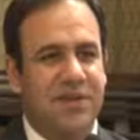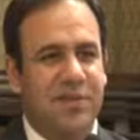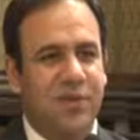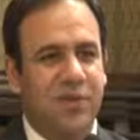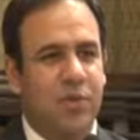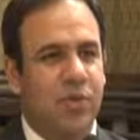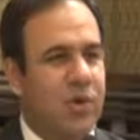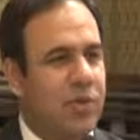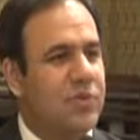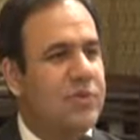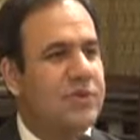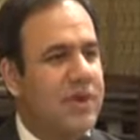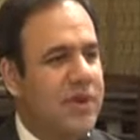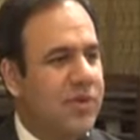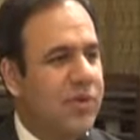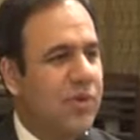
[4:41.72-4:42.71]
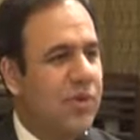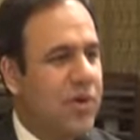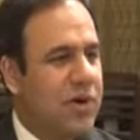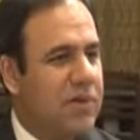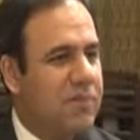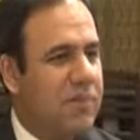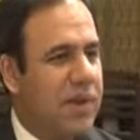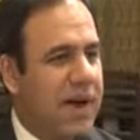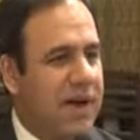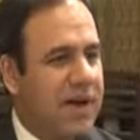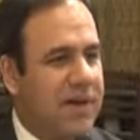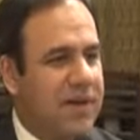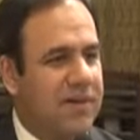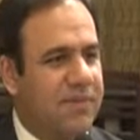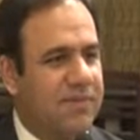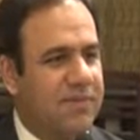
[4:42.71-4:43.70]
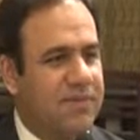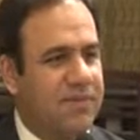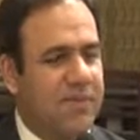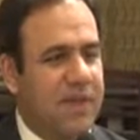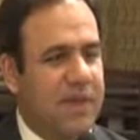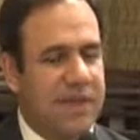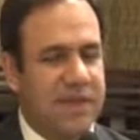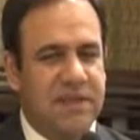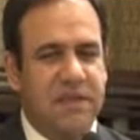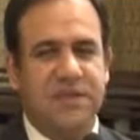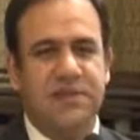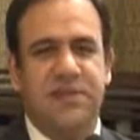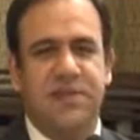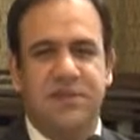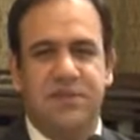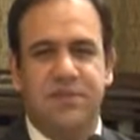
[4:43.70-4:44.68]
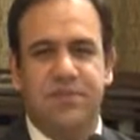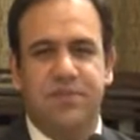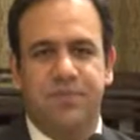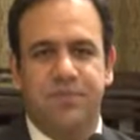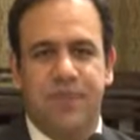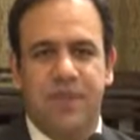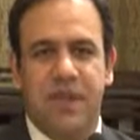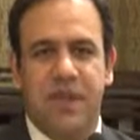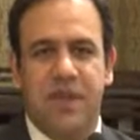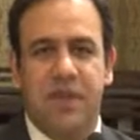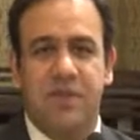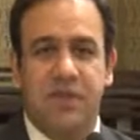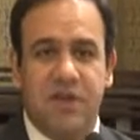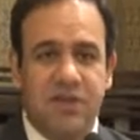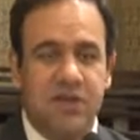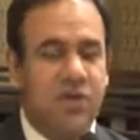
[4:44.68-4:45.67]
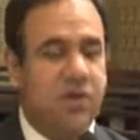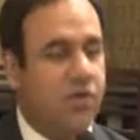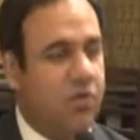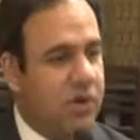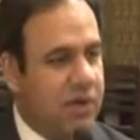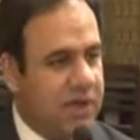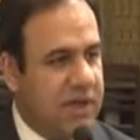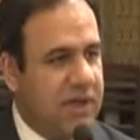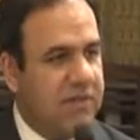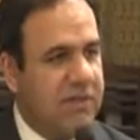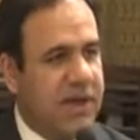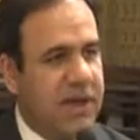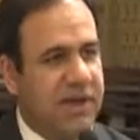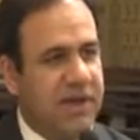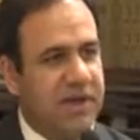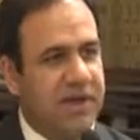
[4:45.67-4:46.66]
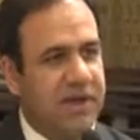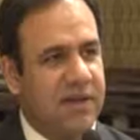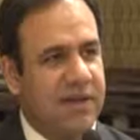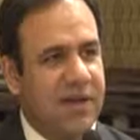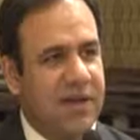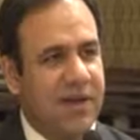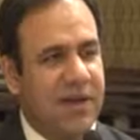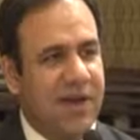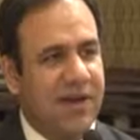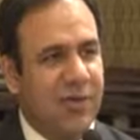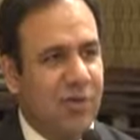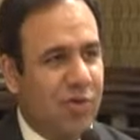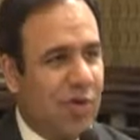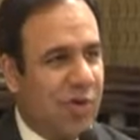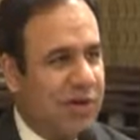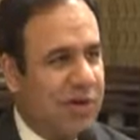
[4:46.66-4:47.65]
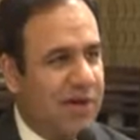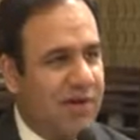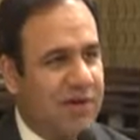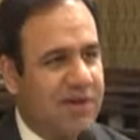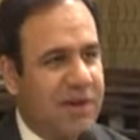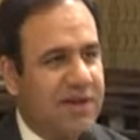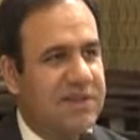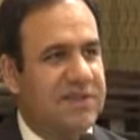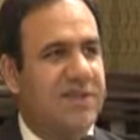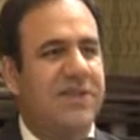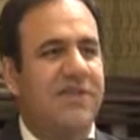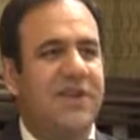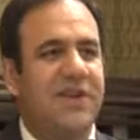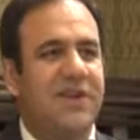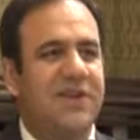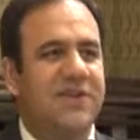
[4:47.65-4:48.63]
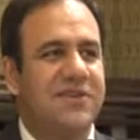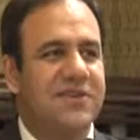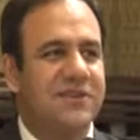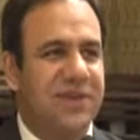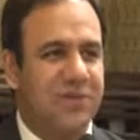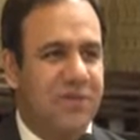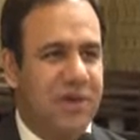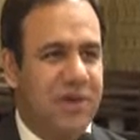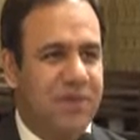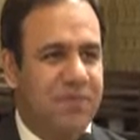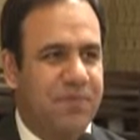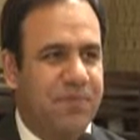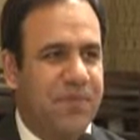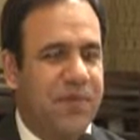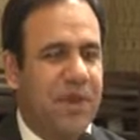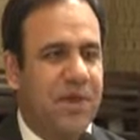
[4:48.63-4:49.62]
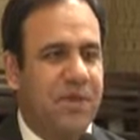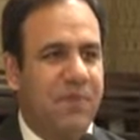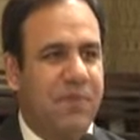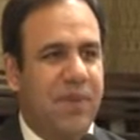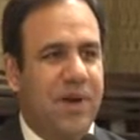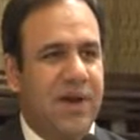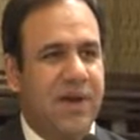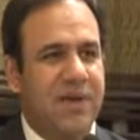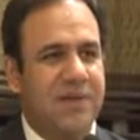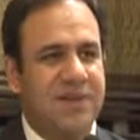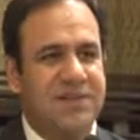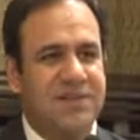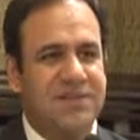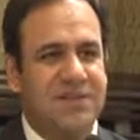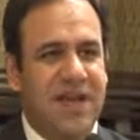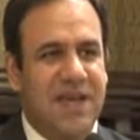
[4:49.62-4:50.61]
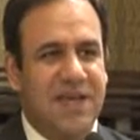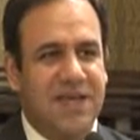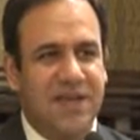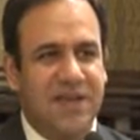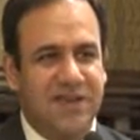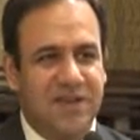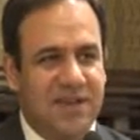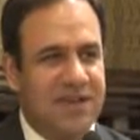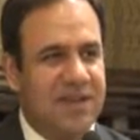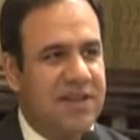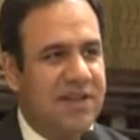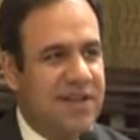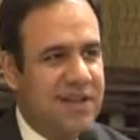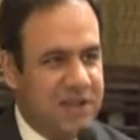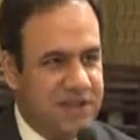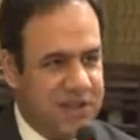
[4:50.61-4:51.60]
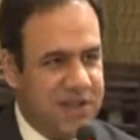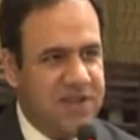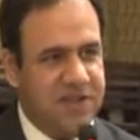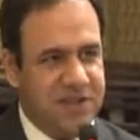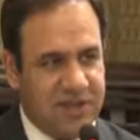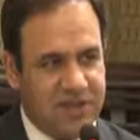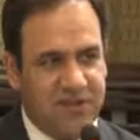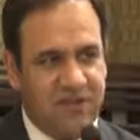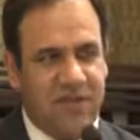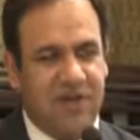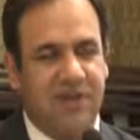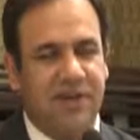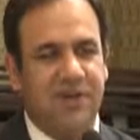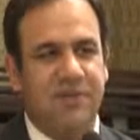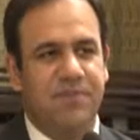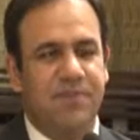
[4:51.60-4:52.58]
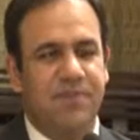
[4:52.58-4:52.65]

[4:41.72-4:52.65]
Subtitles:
what was trying to hold him back in the system, he eventually overcame that and took out that grudge in a very interesting way by signing the deal that changed his fate